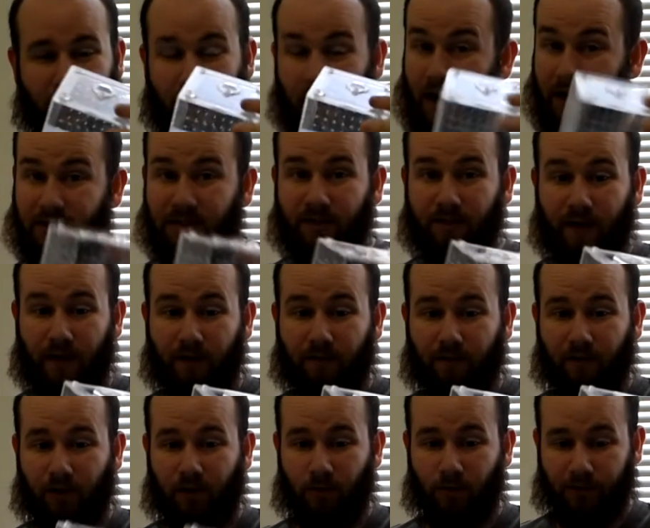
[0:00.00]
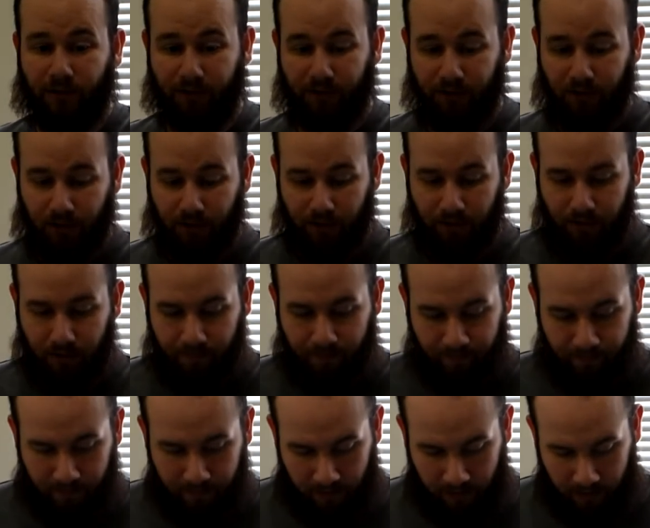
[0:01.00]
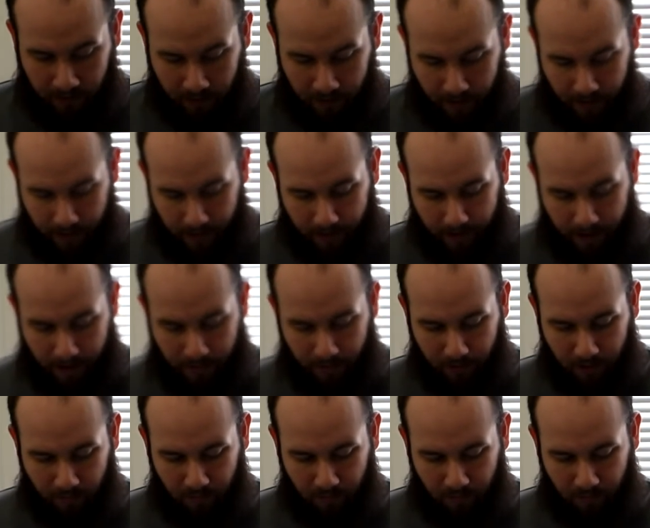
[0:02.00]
Tons of airflow, which is good. But